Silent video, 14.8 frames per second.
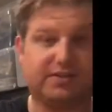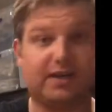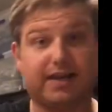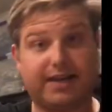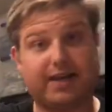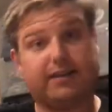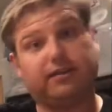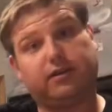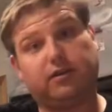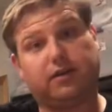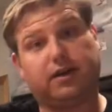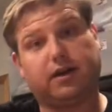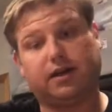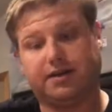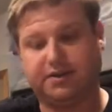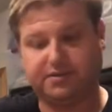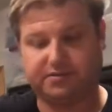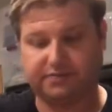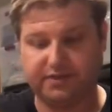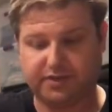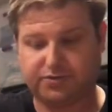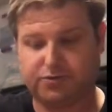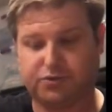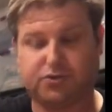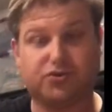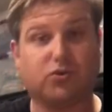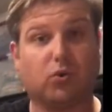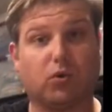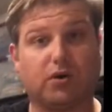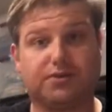And I got little areas of extra
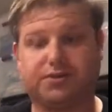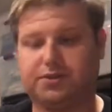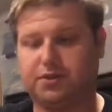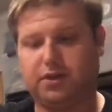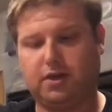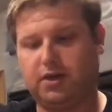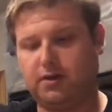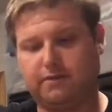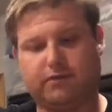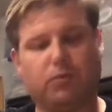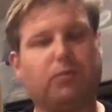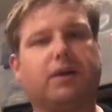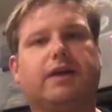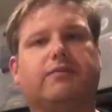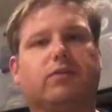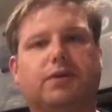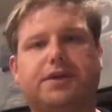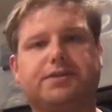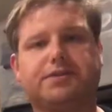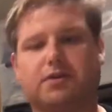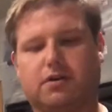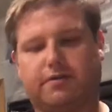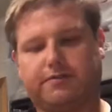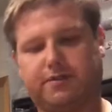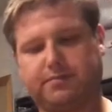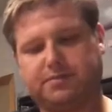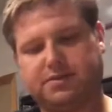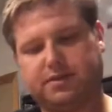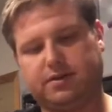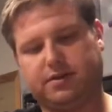storage for whatever reason, or if I'm
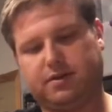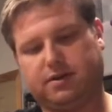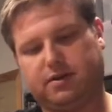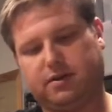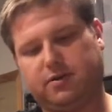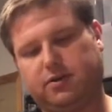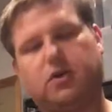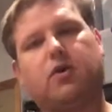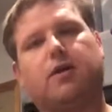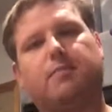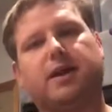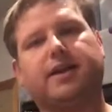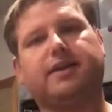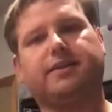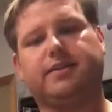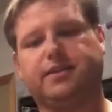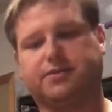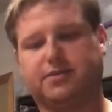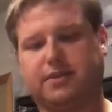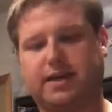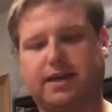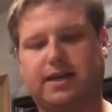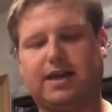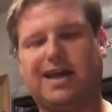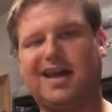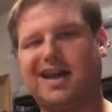sitting there going, oh, I might need this or that.